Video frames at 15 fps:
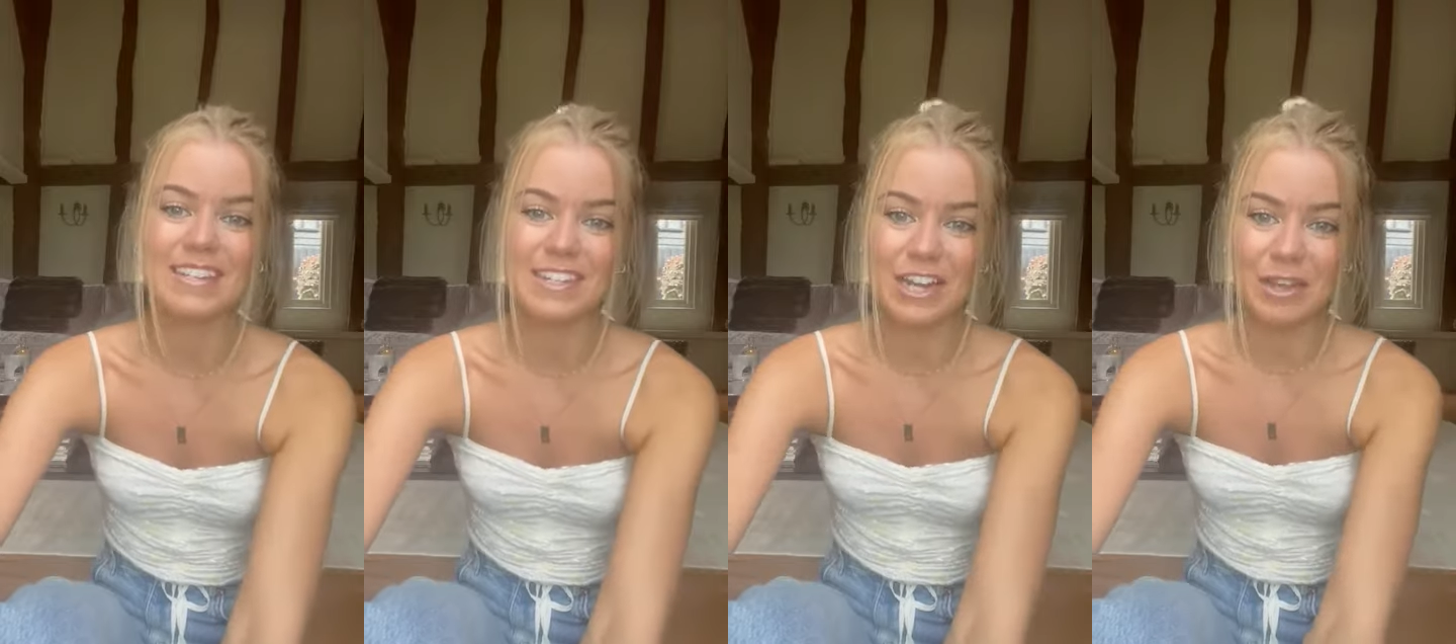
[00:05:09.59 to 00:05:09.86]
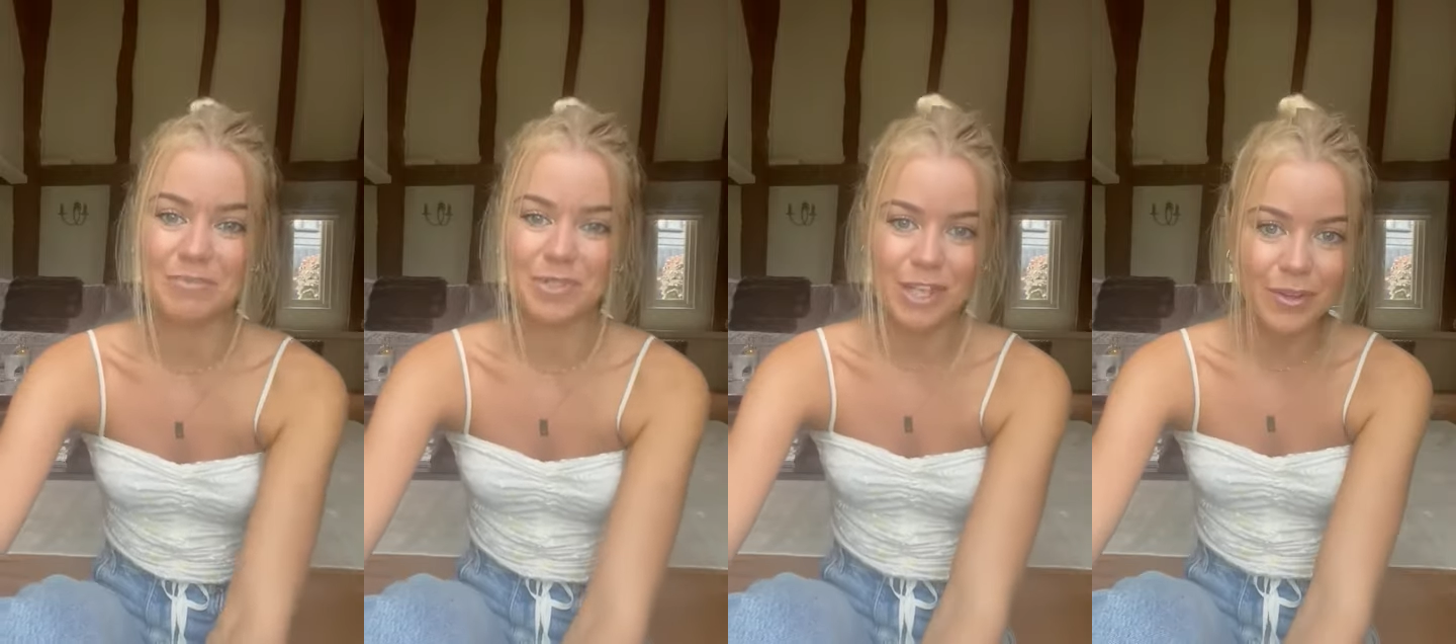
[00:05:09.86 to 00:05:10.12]
and
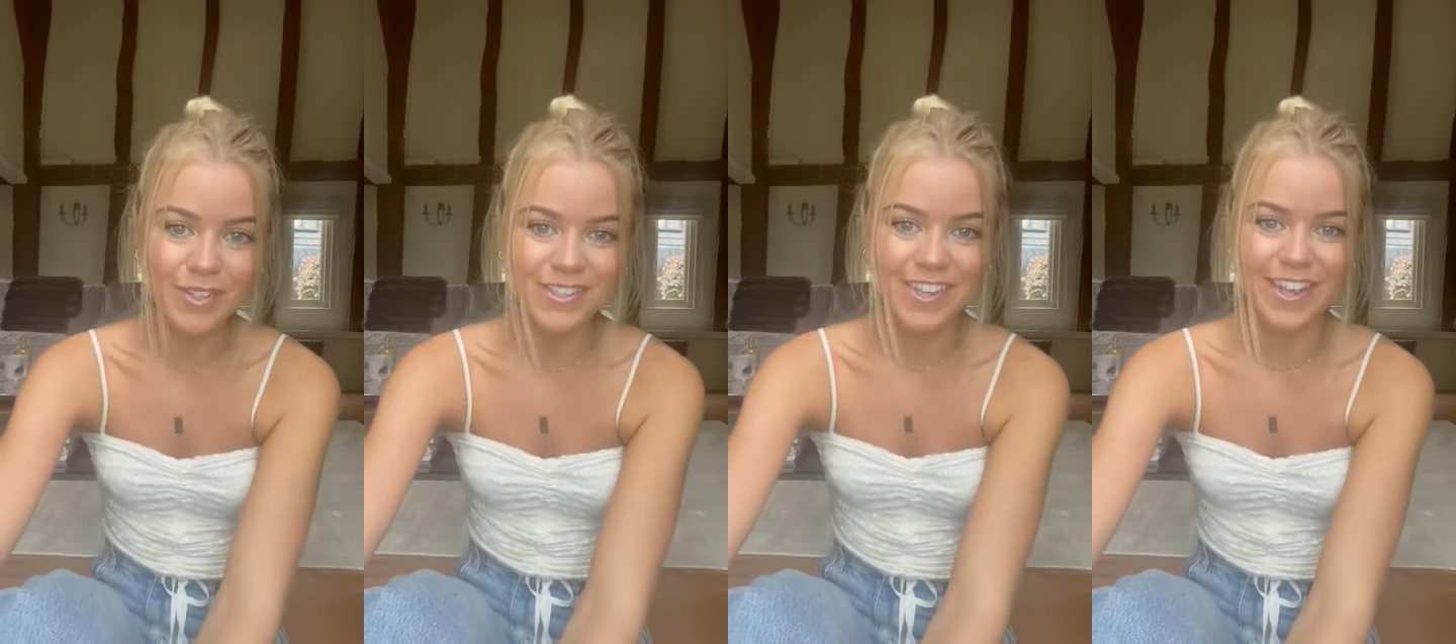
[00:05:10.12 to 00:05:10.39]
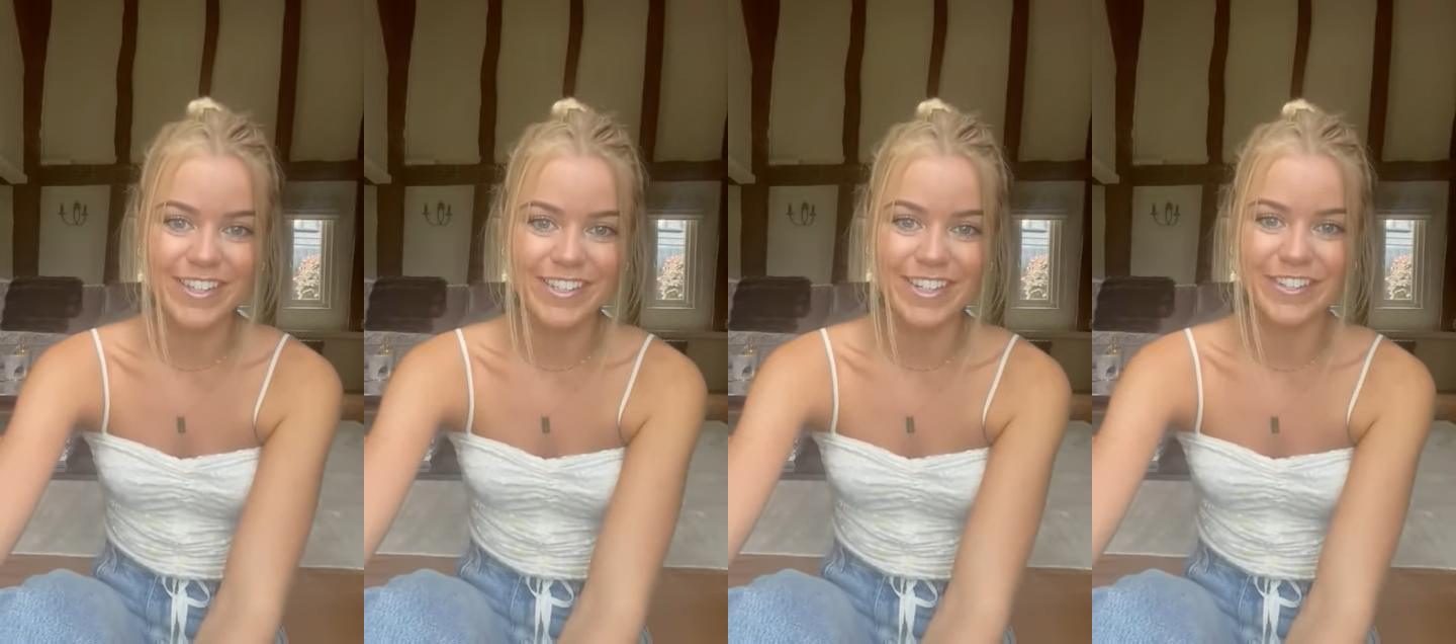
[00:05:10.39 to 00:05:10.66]
I'm so
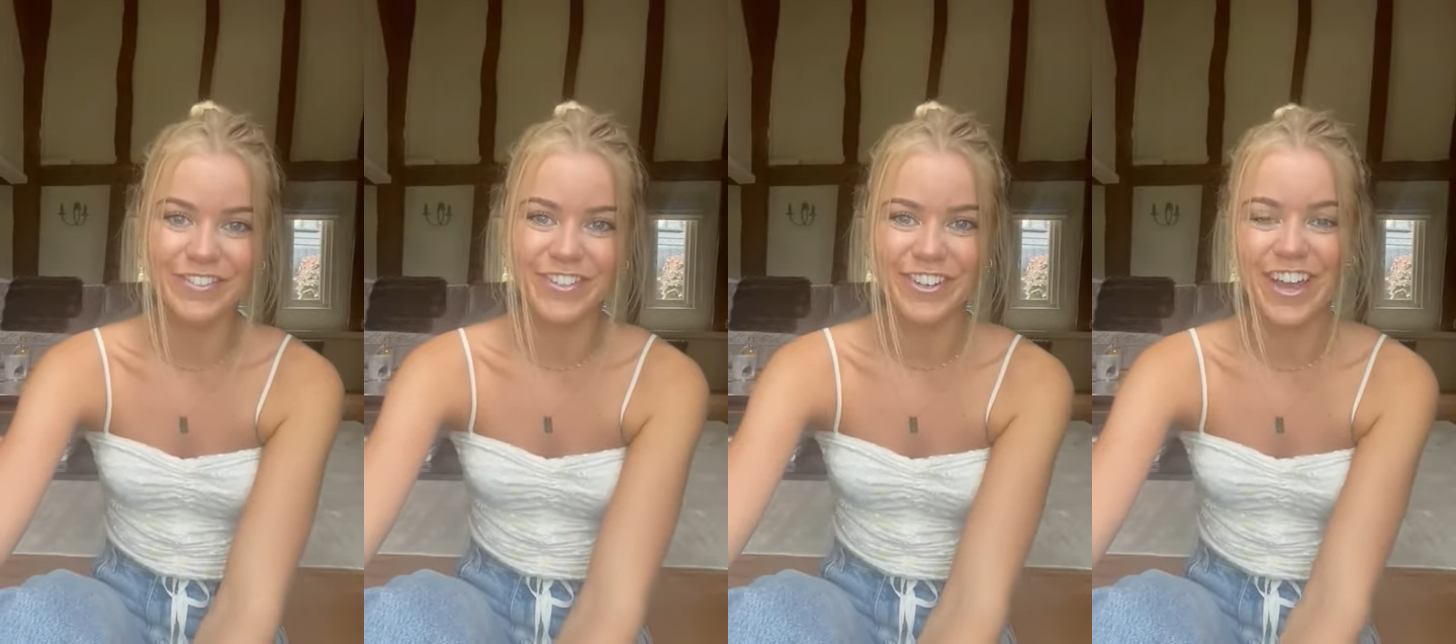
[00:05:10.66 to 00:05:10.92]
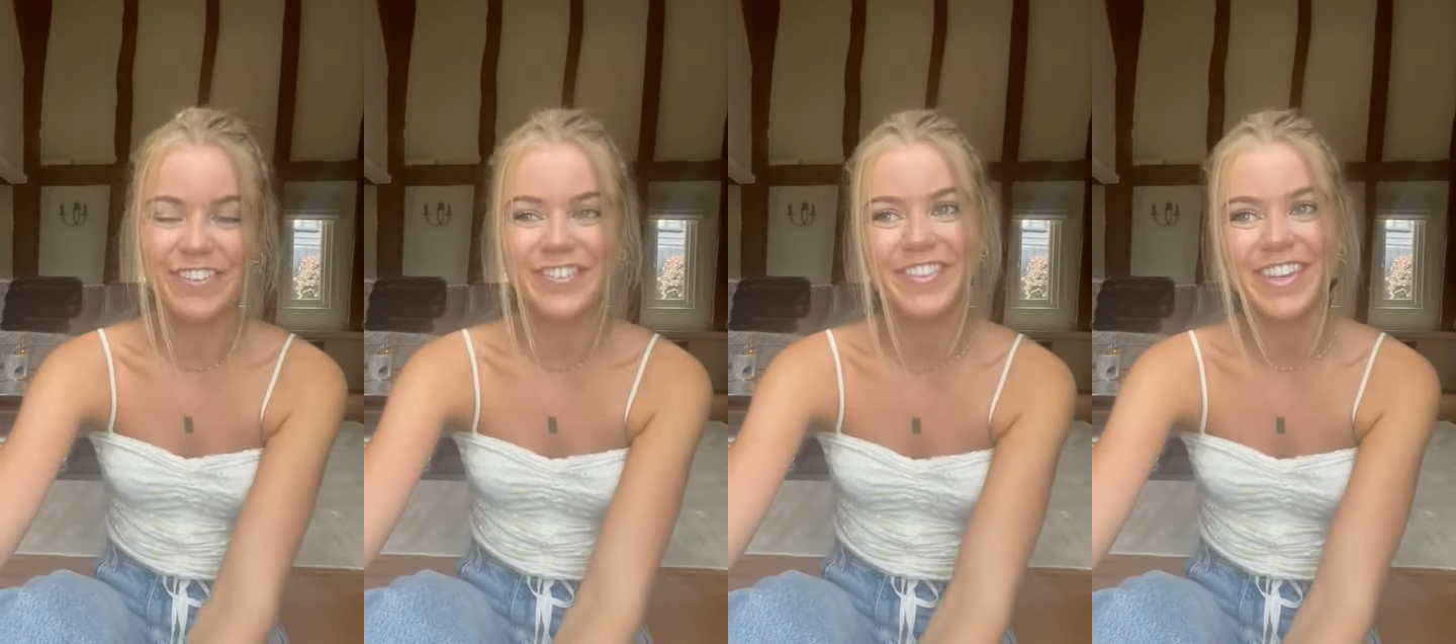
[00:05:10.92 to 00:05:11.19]
excited for
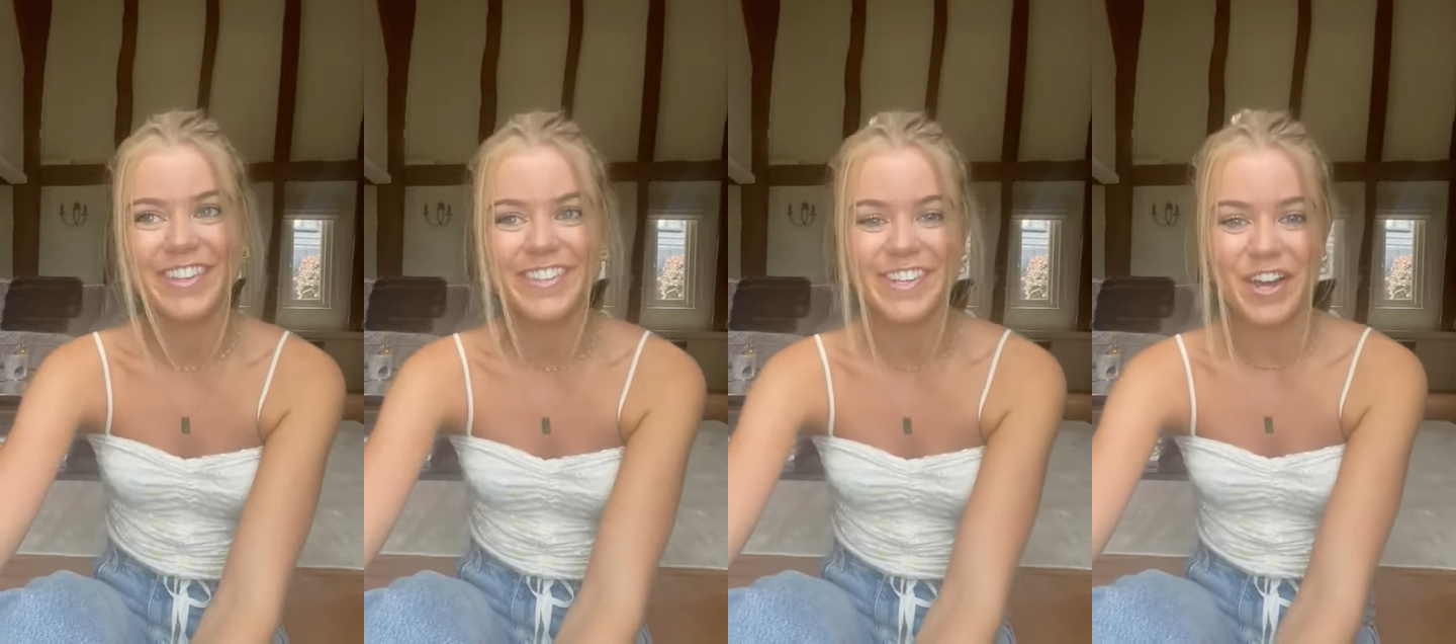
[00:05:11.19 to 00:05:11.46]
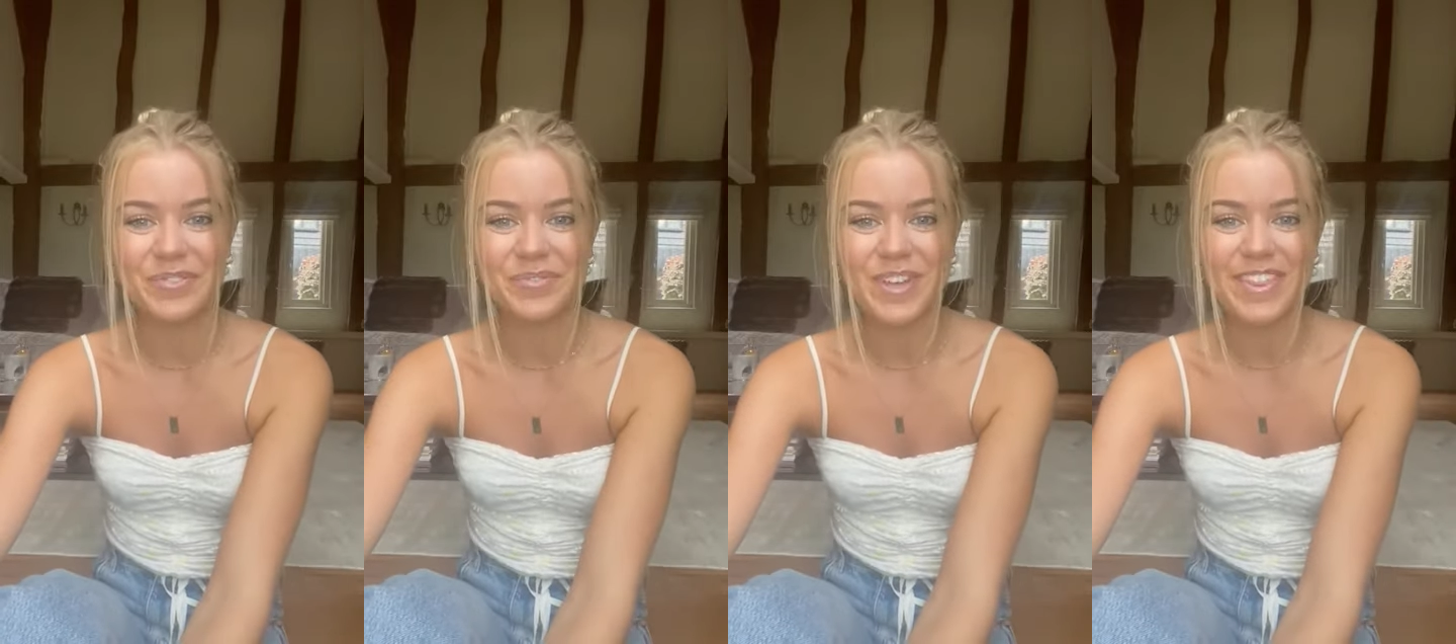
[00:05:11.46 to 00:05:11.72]
everything to
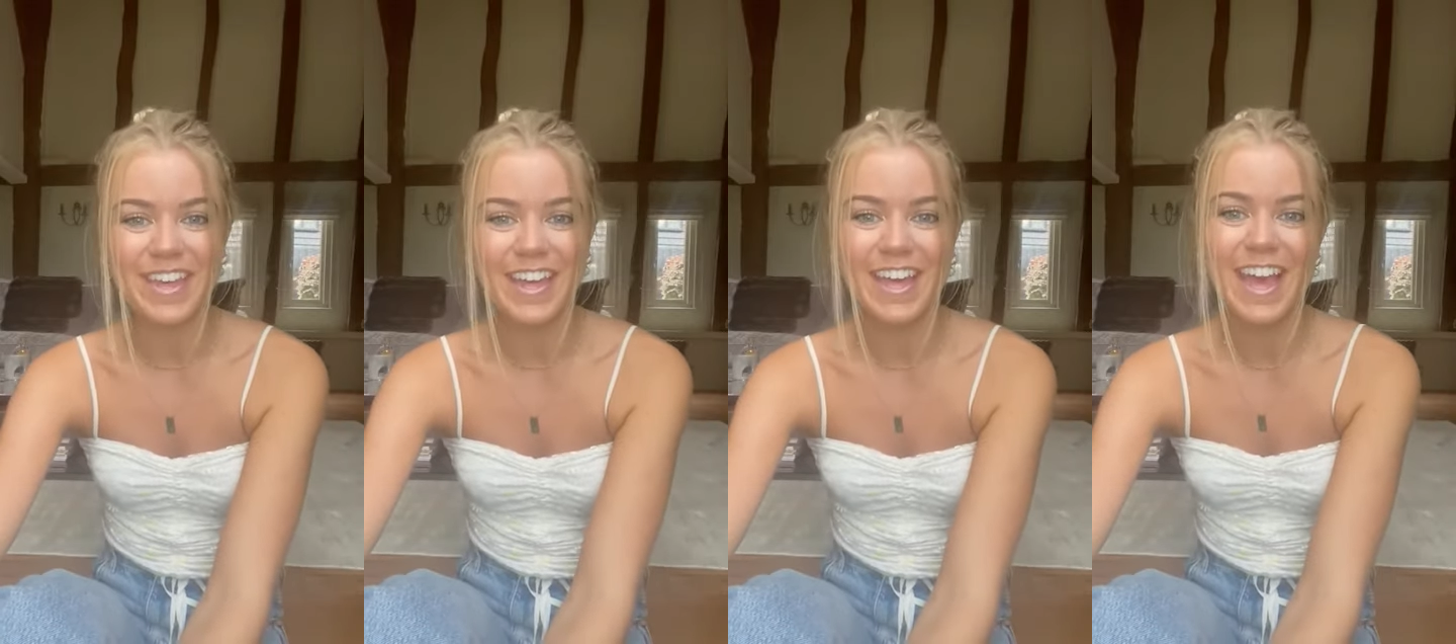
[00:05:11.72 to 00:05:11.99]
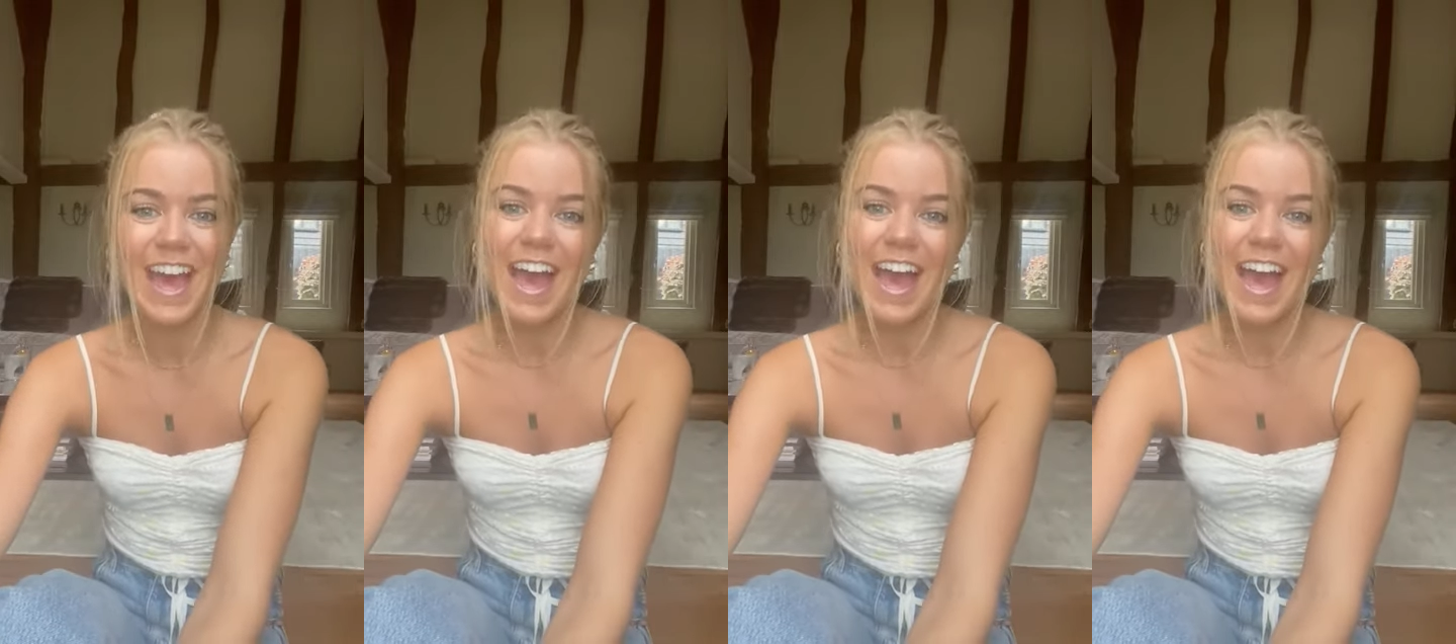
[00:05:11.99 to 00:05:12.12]
come with it